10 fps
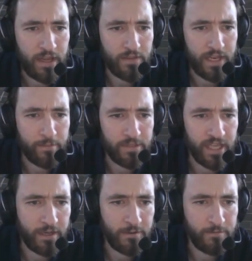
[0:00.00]
and then I'm
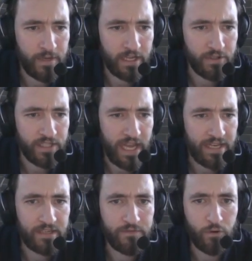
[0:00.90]
done. I could
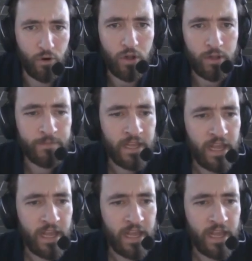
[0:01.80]
end it for all.